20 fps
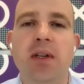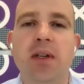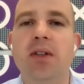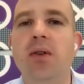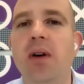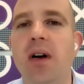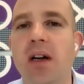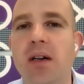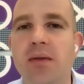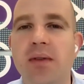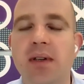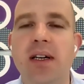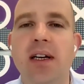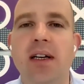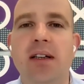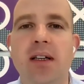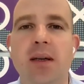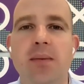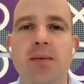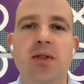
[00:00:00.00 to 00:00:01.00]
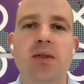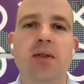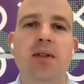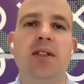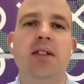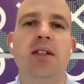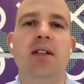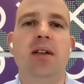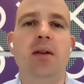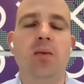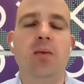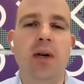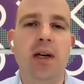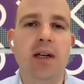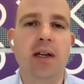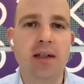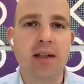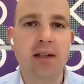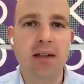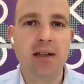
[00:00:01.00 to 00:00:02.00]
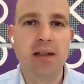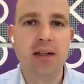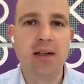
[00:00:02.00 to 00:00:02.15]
a 200 NetApps to a single Weka.